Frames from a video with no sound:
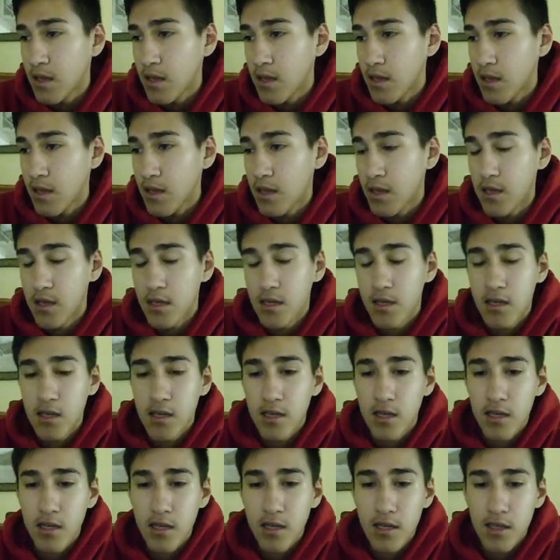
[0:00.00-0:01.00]

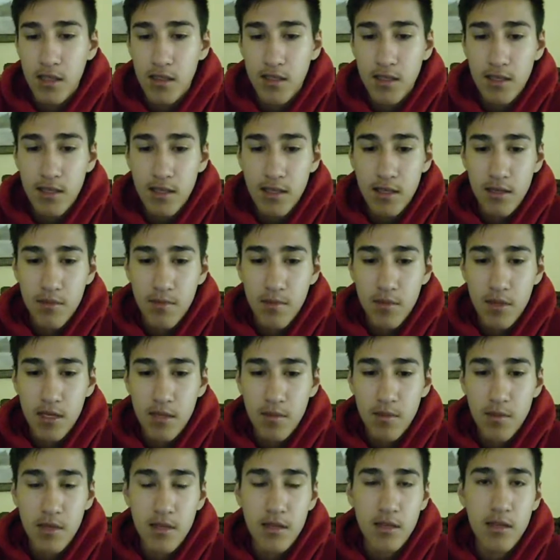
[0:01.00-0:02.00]
And I think
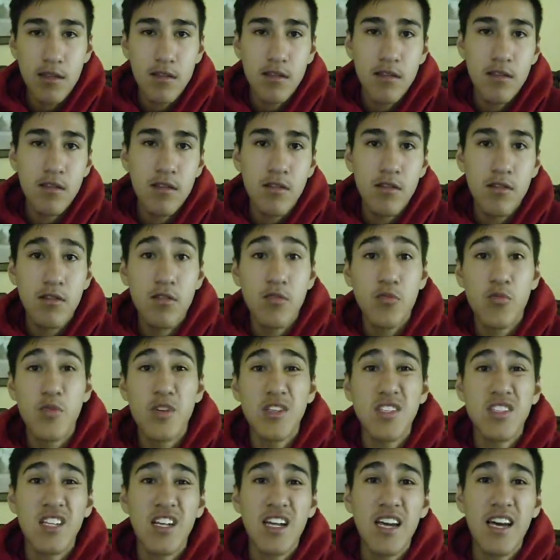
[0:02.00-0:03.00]
maybe the
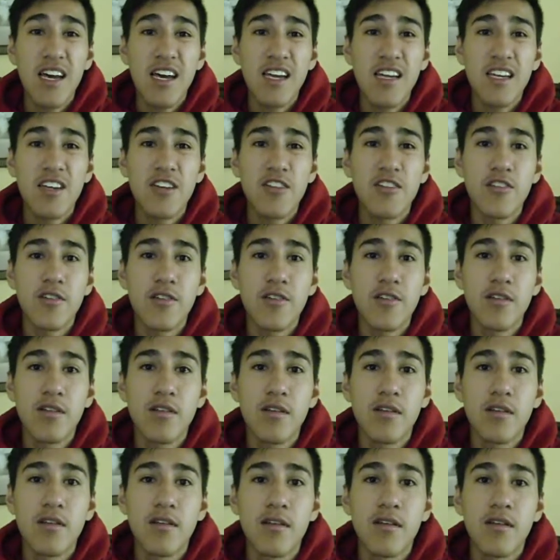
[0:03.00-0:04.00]
reason I could
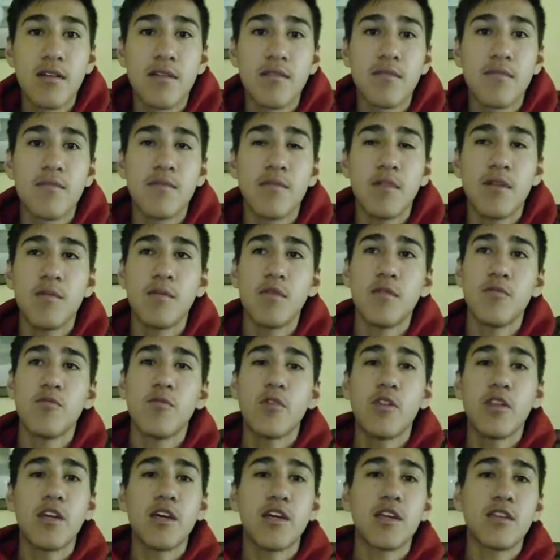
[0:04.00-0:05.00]
maybe
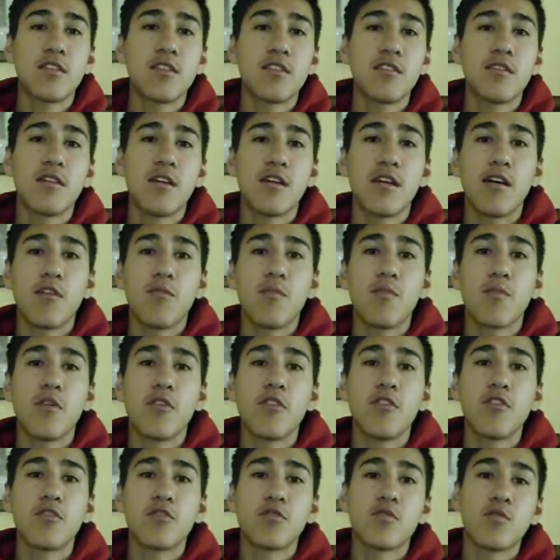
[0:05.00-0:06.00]
relate, help
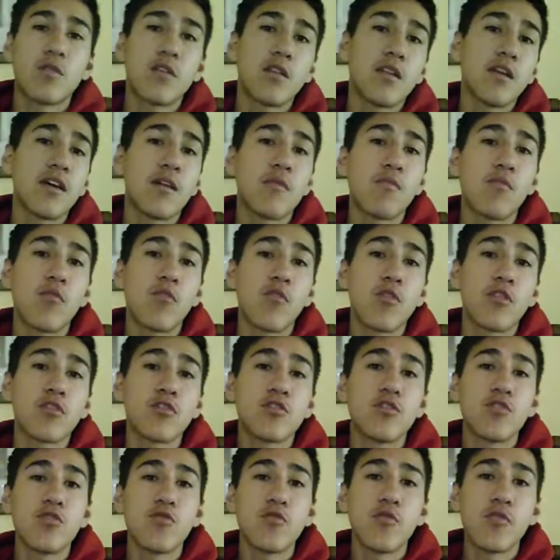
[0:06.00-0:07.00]
others relate more
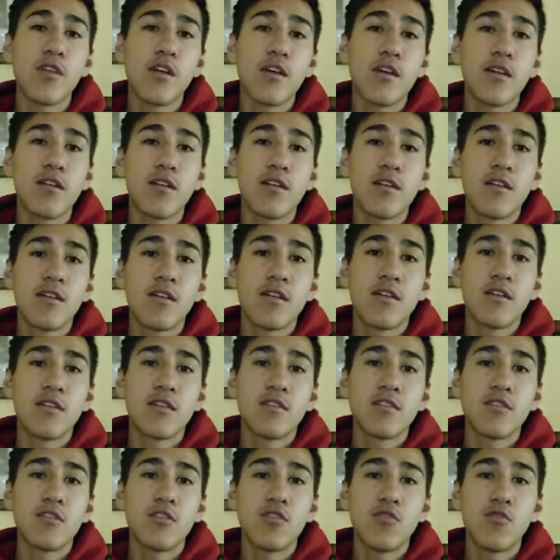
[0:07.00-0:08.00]

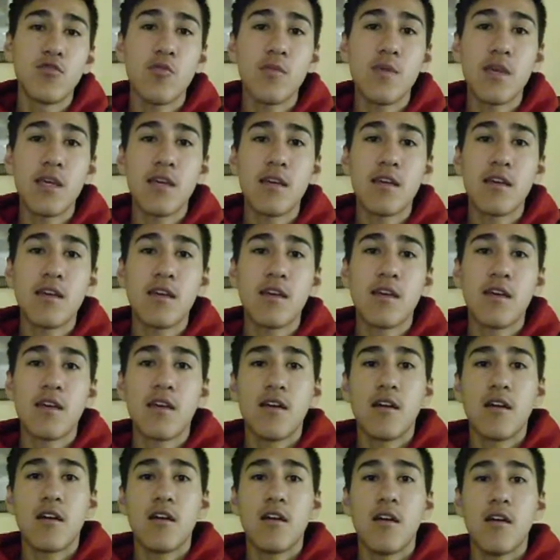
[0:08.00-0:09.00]
to me,
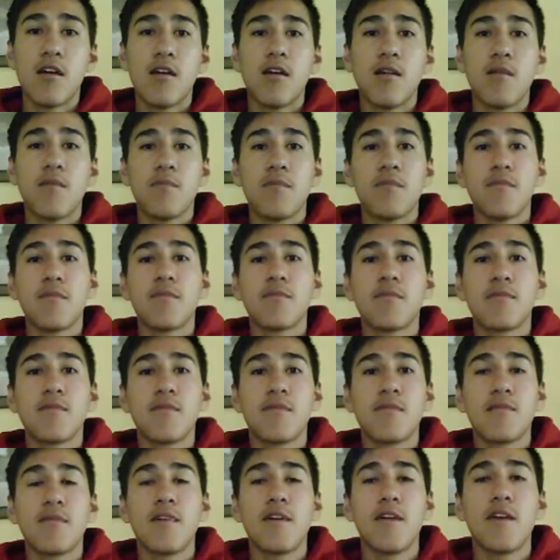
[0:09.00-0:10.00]
and
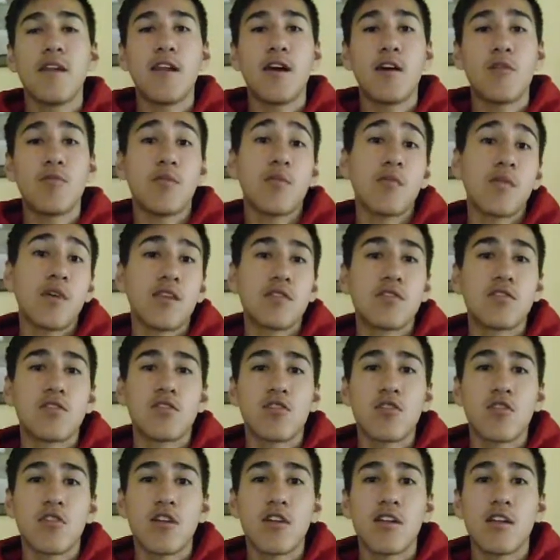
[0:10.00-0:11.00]
help them get
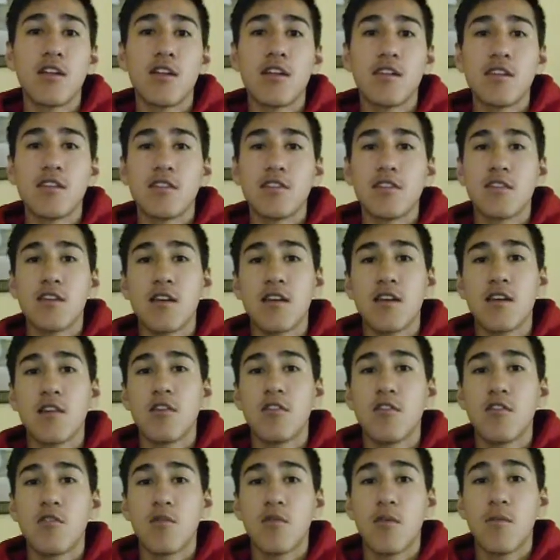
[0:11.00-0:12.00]
started is that,
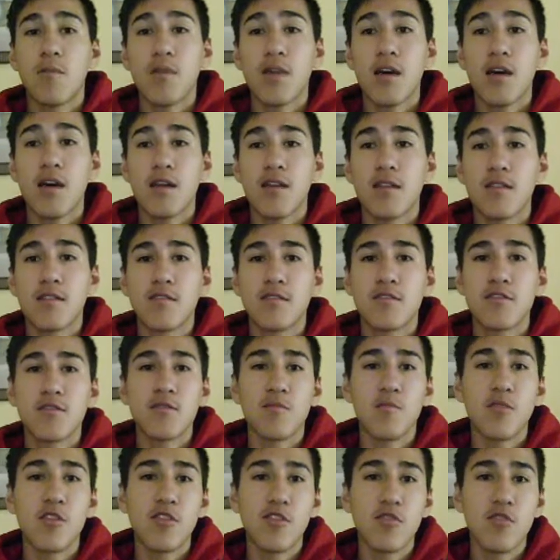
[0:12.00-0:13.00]
I'm not some
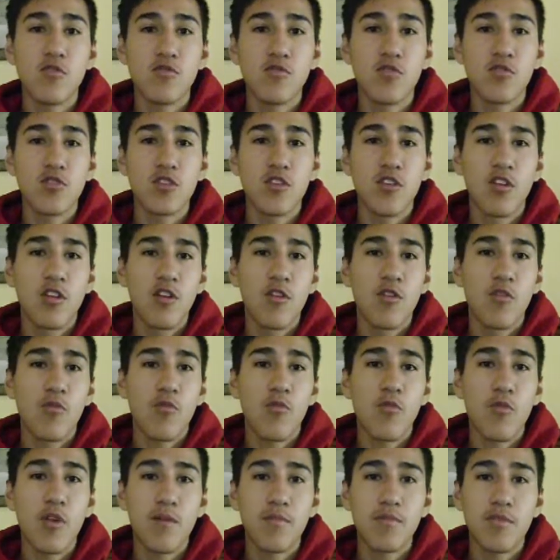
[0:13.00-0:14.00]
huge
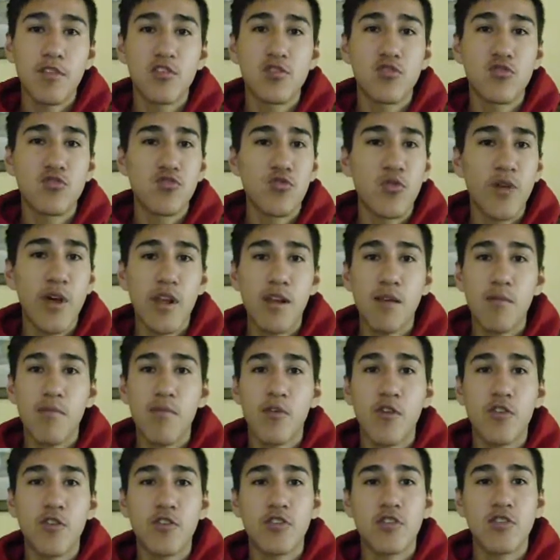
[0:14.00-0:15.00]
ripped, shredded
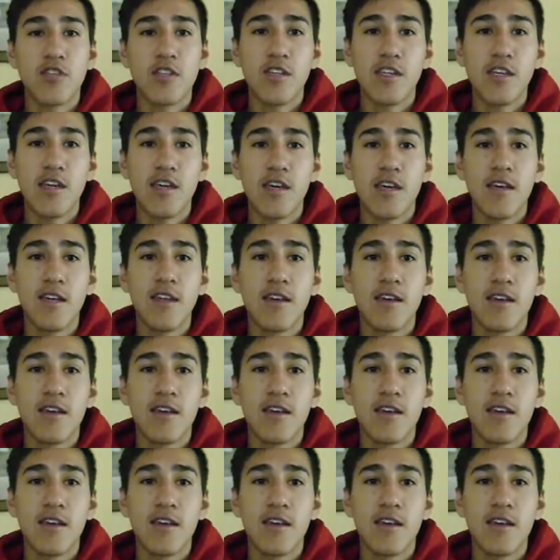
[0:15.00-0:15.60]
person yet.